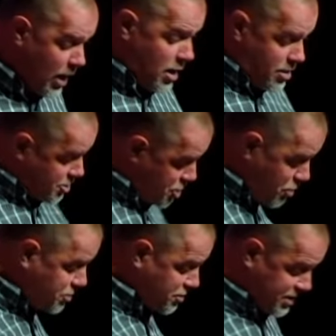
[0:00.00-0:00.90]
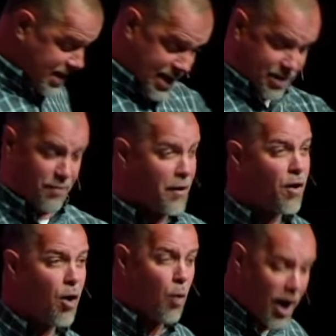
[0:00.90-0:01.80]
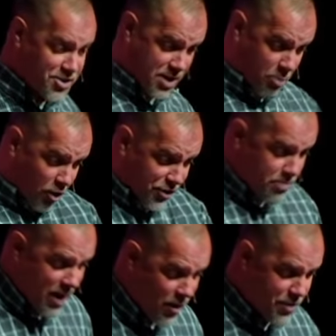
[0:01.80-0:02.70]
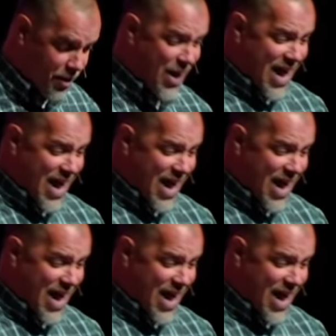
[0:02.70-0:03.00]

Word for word: The Jews are standing there. They're all watching. Martha and Mary are there.